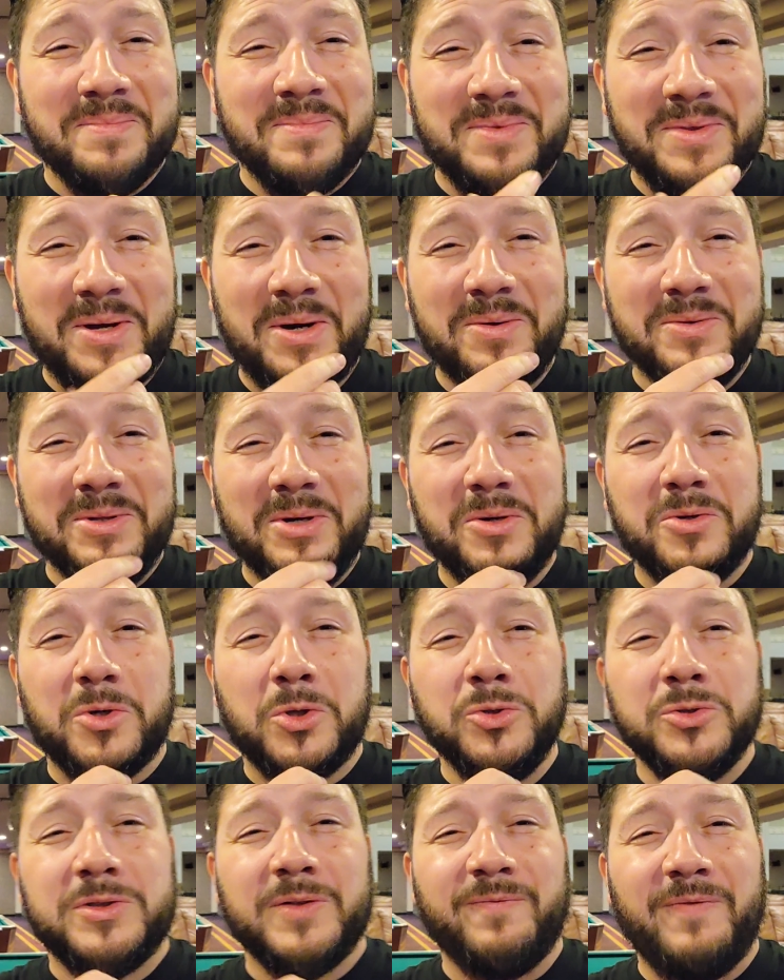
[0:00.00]
don't don't
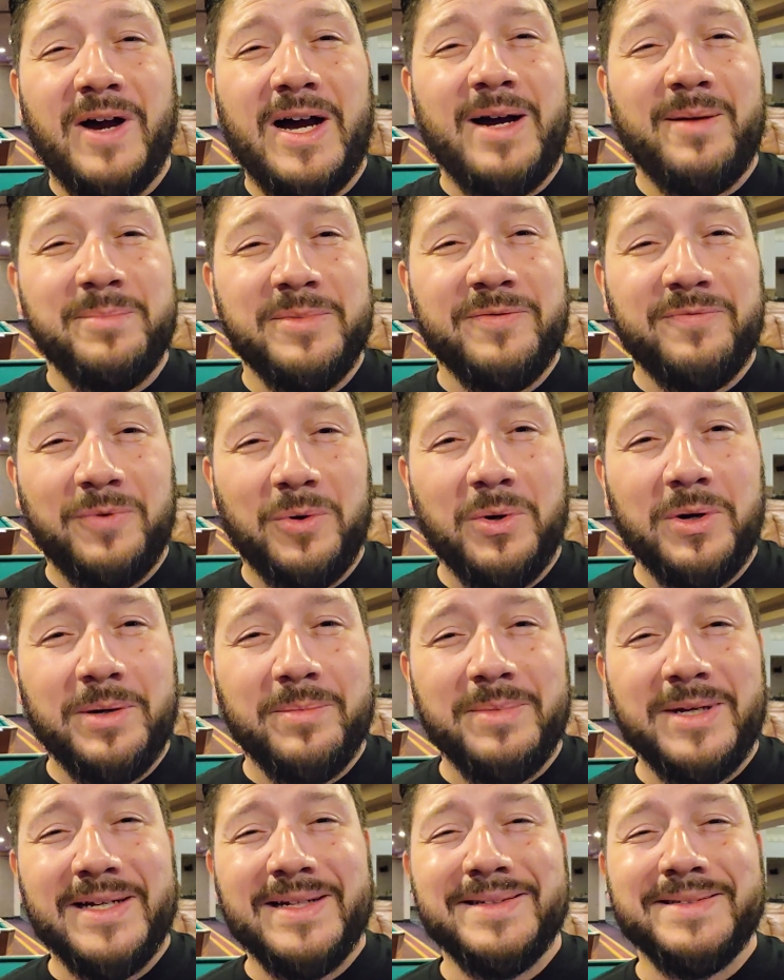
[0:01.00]
crucify me for it,
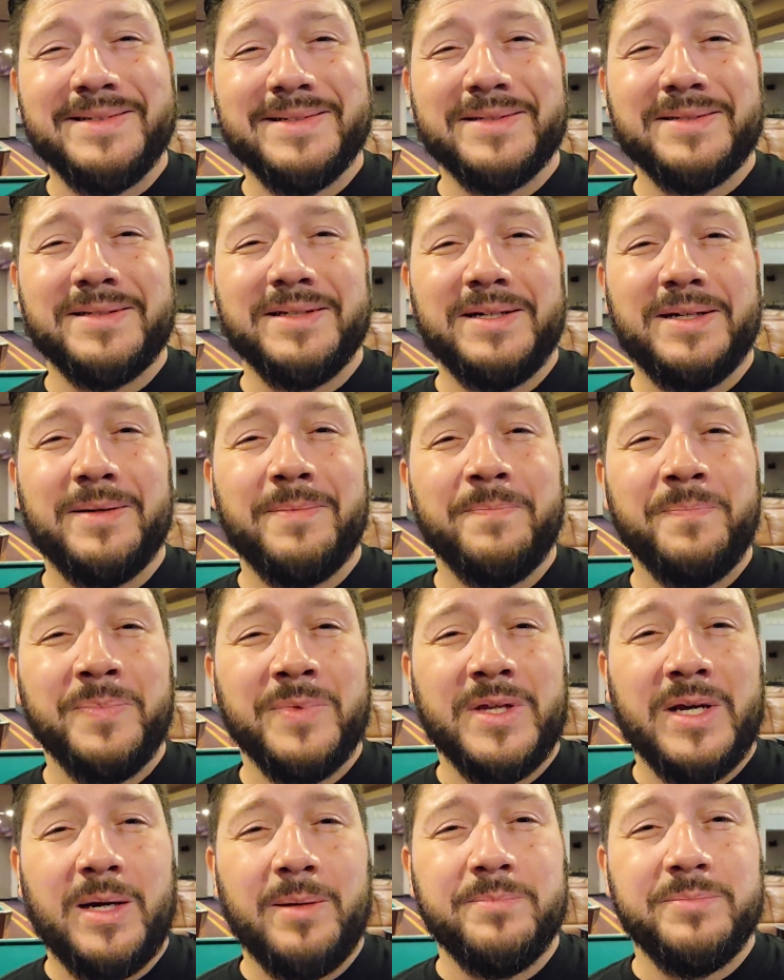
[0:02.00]
man. Just uh,
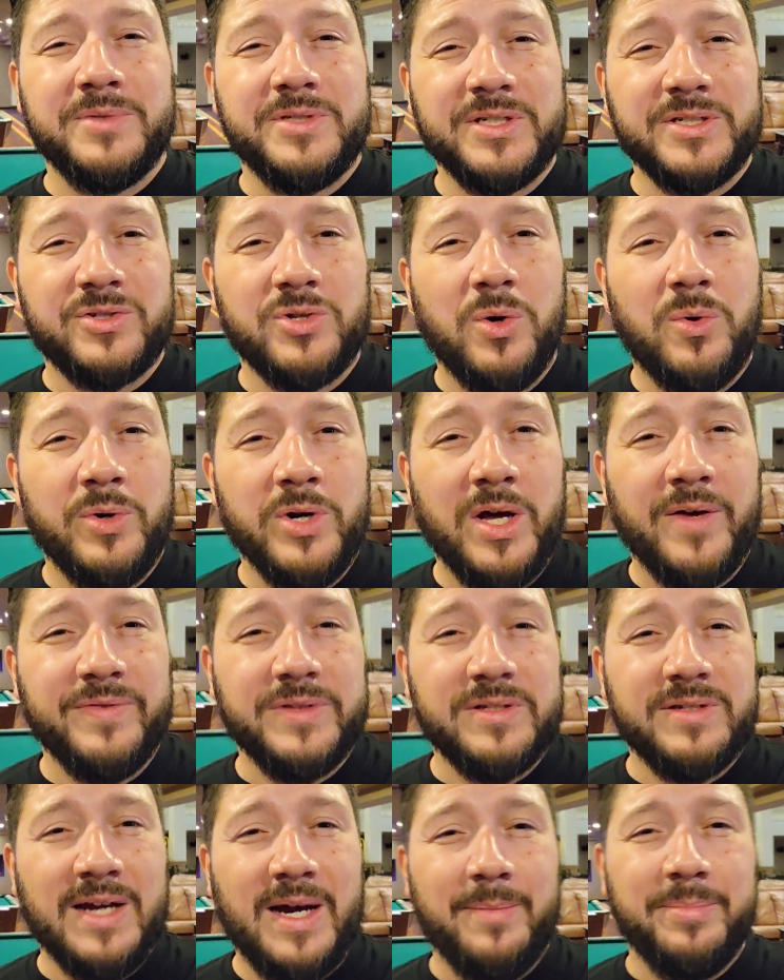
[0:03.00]
I'm just going off the
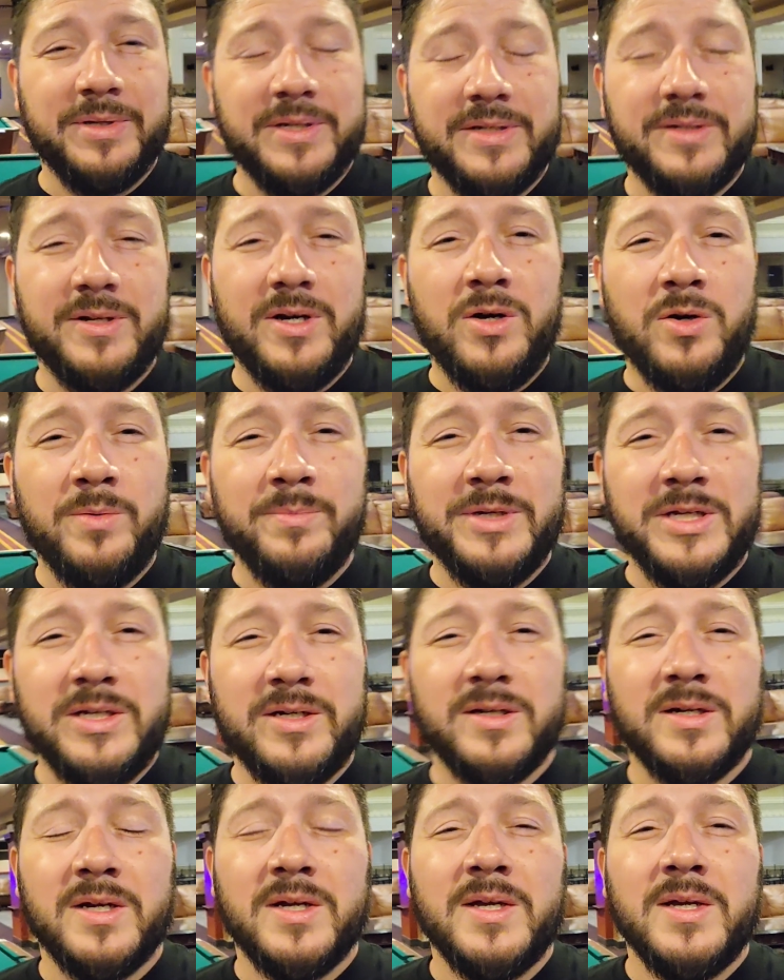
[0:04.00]
top of the dome
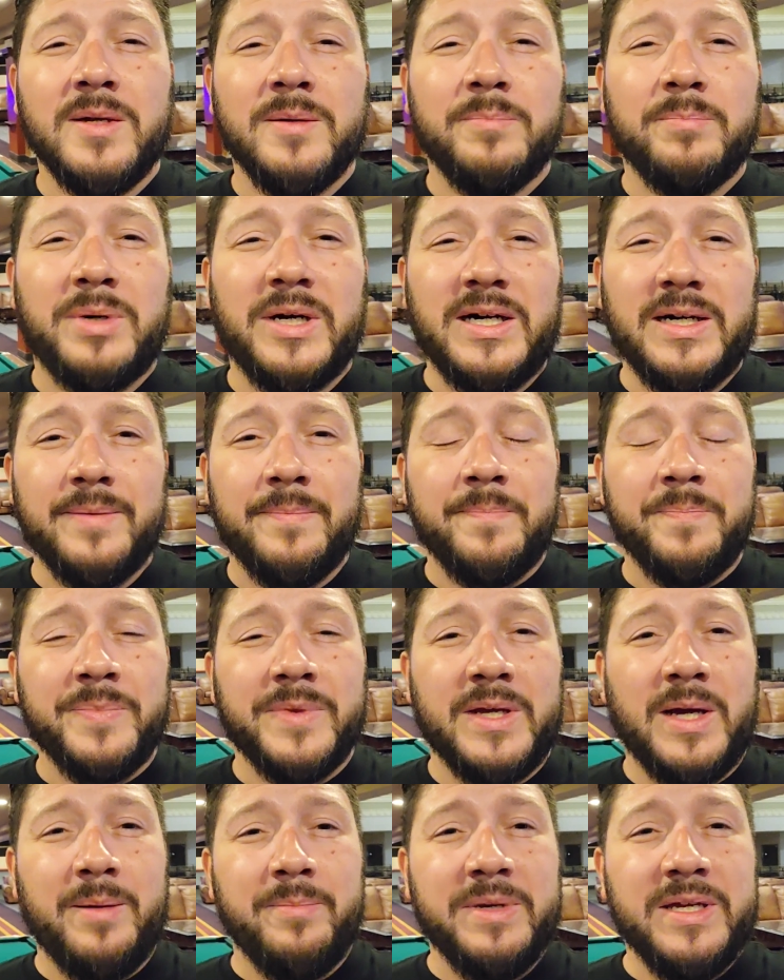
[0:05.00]
here, but
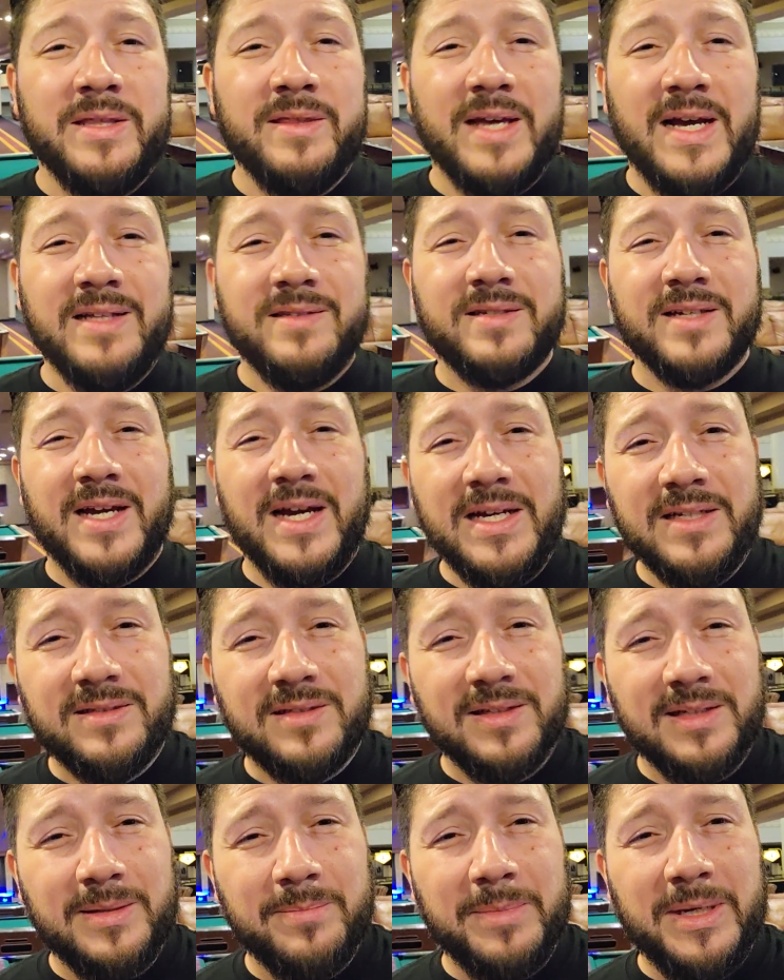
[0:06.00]
I mean that's
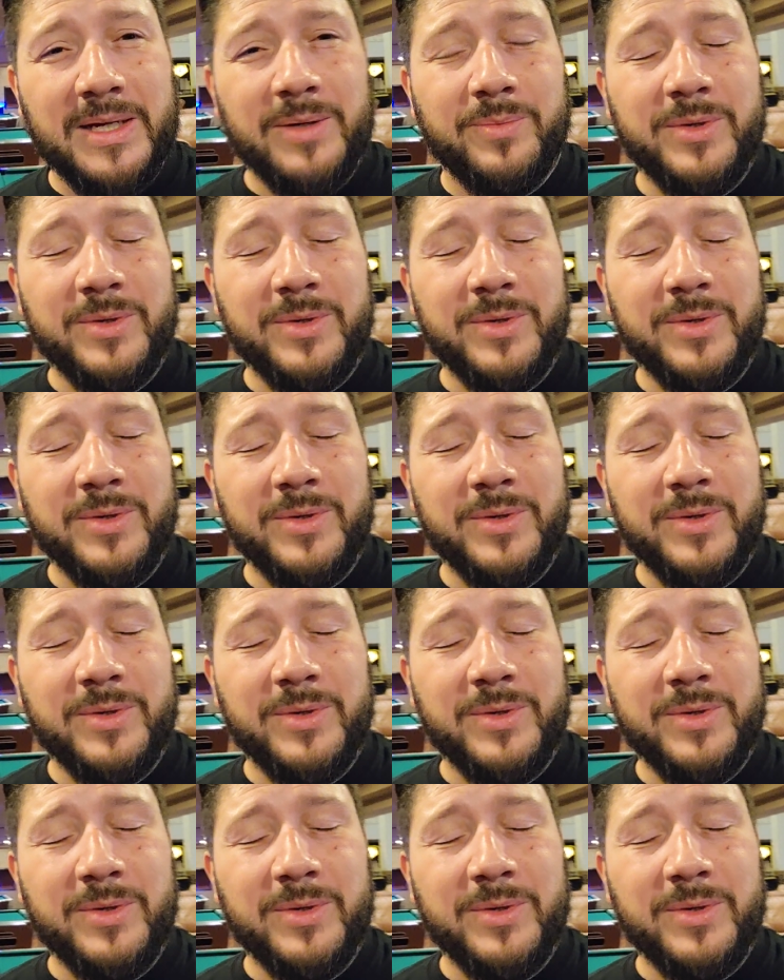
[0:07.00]
excellent, man.